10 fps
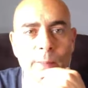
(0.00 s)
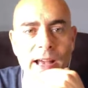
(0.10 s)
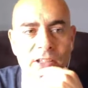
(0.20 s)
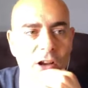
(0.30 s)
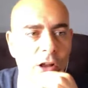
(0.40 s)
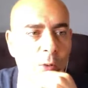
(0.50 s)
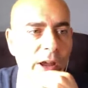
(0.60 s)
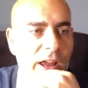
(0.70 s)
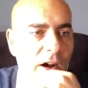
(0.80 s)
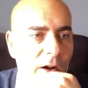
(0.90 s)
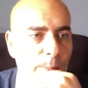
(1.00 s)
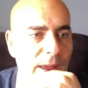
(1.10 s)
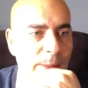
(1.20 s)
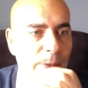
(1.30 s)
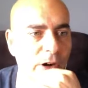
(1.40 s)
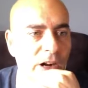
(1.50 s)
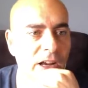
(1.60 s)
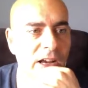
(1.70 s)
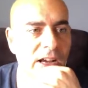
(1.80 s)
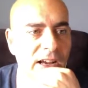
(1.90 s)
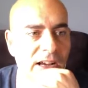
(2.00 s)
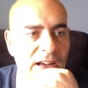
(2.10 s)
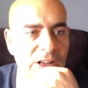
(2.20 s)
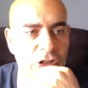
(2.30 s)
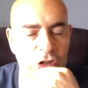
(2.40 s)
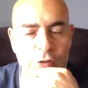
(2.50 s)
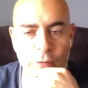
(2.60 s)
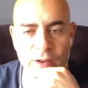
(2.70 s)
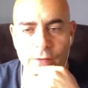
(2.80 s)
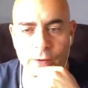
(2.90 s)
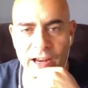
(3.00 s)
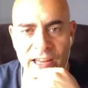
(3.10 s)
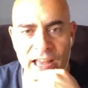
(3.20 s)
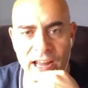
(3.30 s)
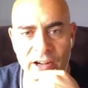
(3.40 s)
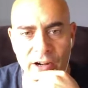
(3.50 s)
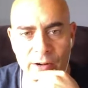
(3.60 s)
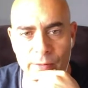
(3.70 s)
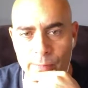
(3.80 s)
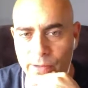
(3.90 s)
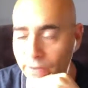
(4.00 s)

Max Holloway on paper should defeat Frankie Edgar. But